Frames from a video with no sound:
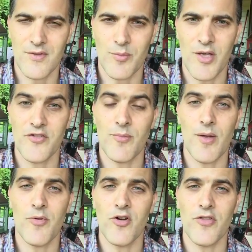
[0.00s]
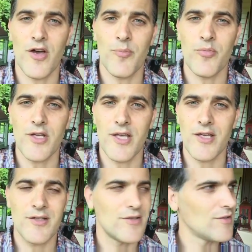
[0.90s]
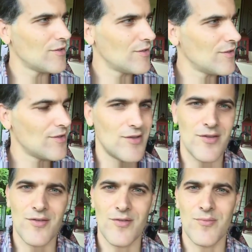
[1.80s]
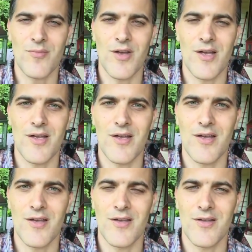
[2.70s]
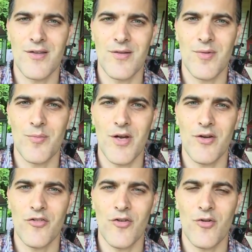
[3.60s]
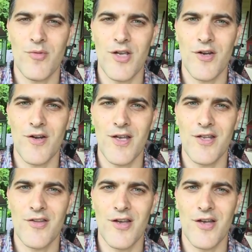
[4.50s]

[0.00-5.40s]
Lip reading: place of my birth, upbringing, my parents' home here, and